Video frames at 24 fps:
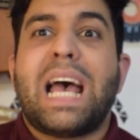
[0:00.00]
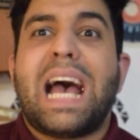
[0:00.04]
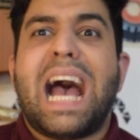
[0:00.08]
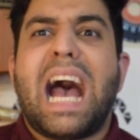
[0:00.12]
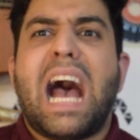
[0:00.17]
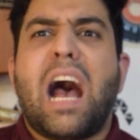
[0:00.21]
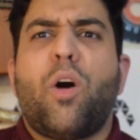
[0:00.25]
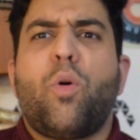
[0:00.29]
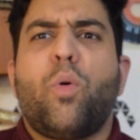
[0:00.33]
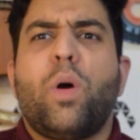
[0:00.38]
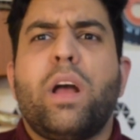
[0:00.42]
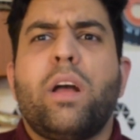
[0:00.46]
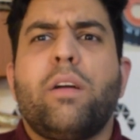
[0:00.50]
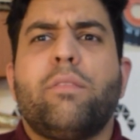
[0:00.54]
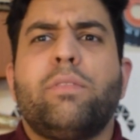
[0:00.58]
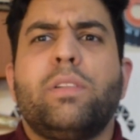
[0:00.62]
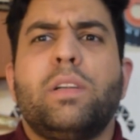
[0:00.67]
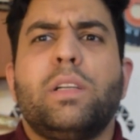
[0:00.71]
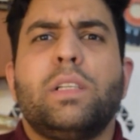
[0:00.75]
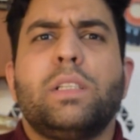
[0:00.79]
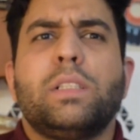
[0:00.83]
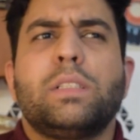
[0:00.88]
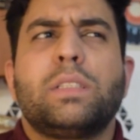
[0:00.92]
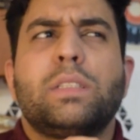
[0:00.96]

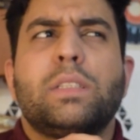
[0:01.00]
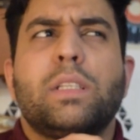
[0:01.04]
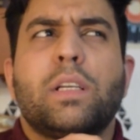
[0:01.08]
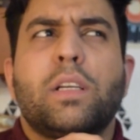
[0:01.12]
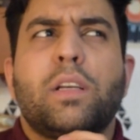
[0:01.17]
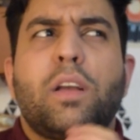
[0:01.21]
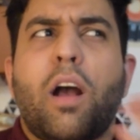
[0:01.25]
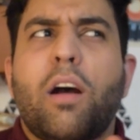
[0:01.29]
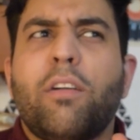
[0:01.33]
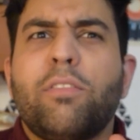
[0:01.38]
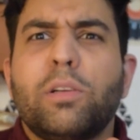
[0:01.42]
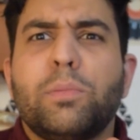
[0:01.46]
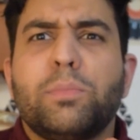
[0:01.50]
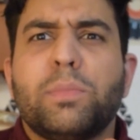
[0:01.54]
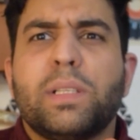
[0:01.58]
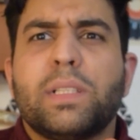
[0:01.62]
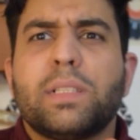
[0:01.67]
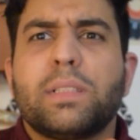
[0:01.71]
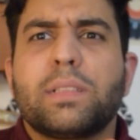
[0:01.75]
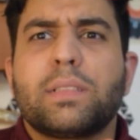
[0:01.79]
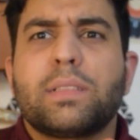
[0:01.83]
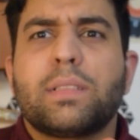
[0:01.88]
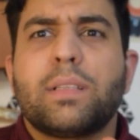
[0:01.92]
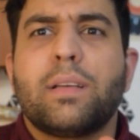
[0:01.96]
However, the
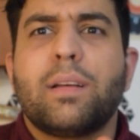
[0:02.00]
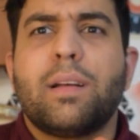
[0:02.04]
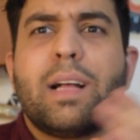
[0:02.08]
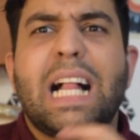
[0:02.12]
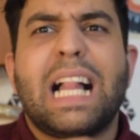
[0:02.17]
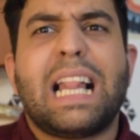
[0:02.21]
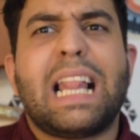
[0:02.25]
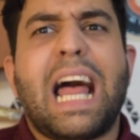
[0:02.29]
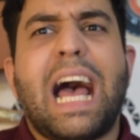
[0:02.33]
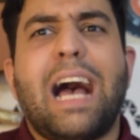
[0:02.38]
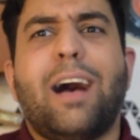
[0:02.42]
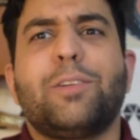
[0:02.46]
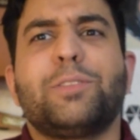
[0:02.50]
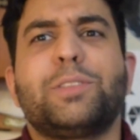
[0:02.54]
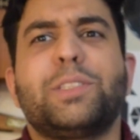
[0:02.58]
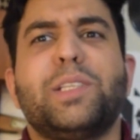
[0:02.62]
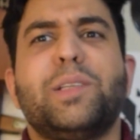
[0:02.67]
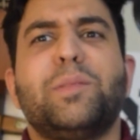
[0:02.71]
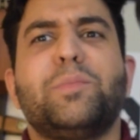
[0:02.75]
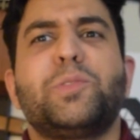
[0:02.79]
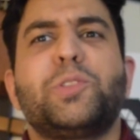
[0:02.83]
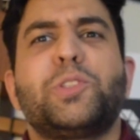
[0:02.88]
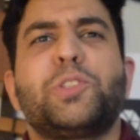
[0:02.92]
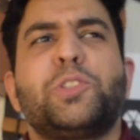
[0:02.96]
government allowed
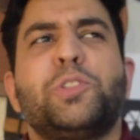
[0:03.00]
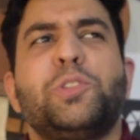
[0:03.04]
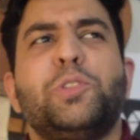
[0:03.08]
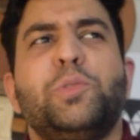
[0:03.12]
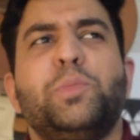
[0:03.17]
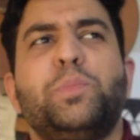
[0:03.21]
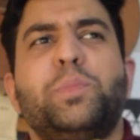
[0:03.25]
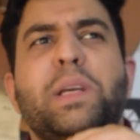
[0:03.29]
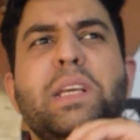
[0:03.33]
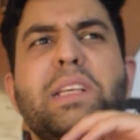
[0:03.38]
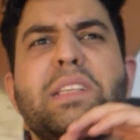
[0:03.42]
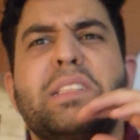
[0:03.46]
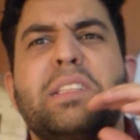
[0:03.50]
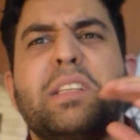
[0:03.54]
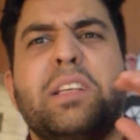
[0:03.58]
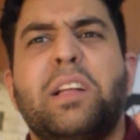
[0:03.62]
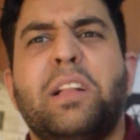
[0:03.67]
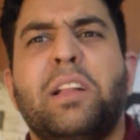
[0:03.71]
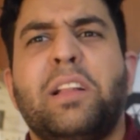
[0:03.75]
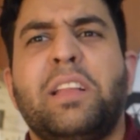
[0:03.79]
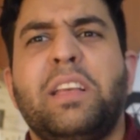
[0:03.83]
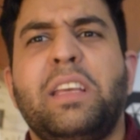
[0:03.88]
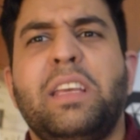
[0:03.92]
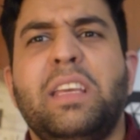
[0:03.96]
them to
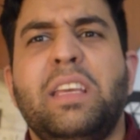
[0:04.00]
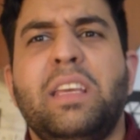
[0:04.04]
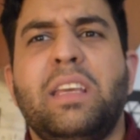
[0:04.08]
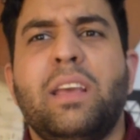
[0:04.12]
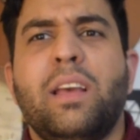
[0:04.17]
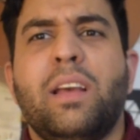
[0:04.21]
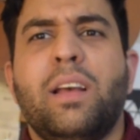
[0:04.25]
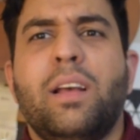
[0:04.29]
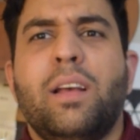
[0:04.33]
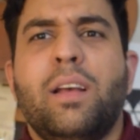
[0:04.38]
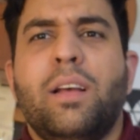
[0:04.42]
basically